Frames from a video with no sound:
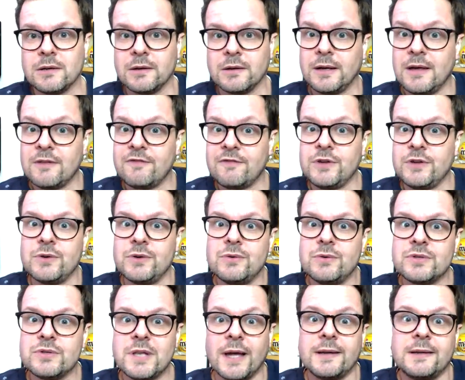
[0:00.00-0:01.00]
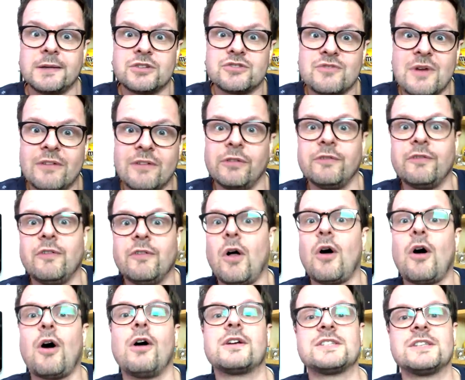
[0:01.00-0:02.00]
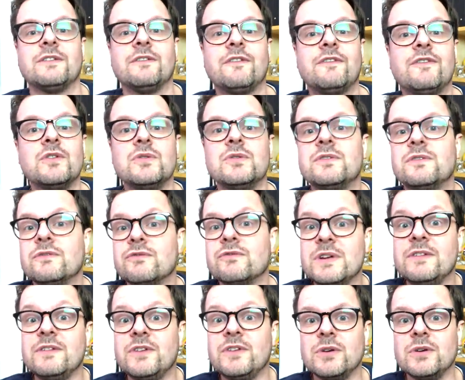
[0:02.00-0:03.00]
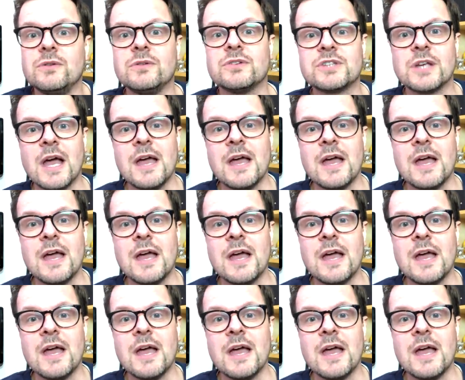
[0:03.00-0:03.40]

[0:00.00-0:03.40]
give you like travel vlogs and food reviews